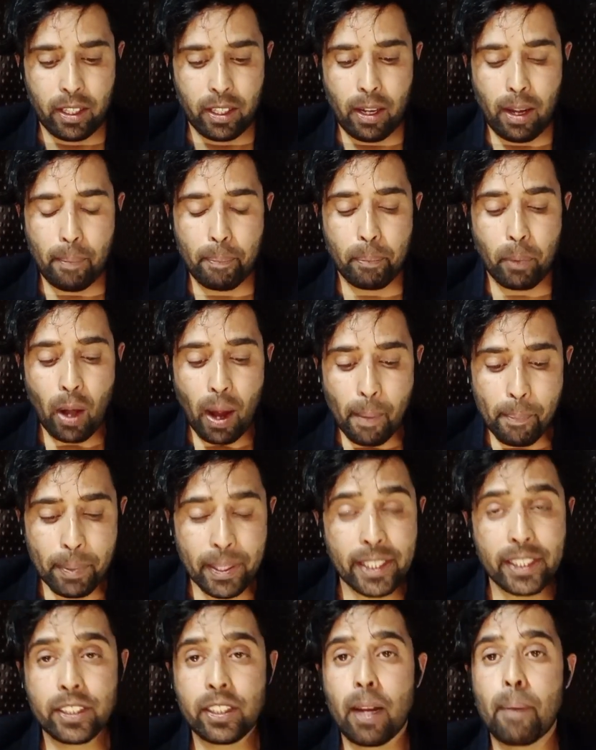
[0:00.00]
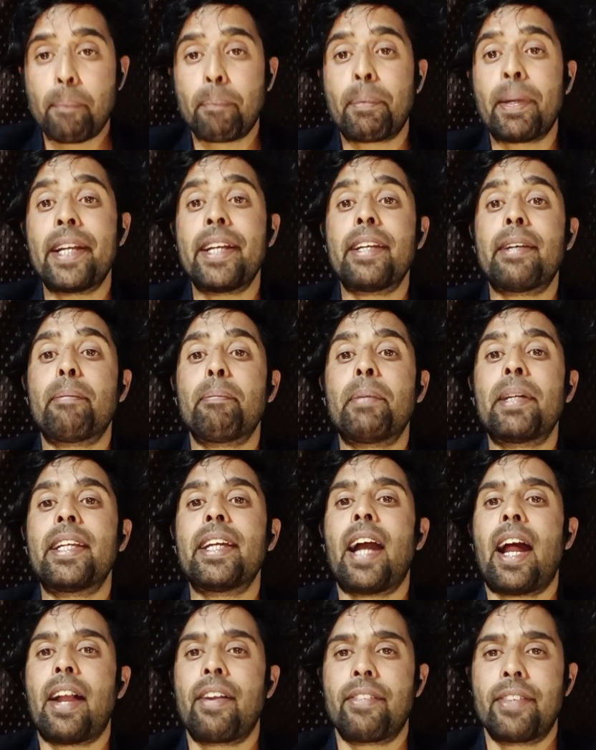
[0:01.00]
A prohibition of print
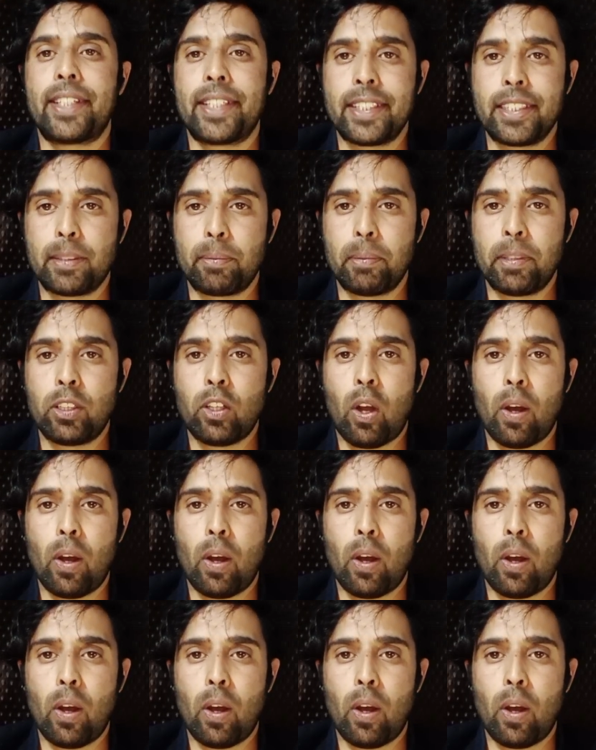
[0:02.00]
media advertisement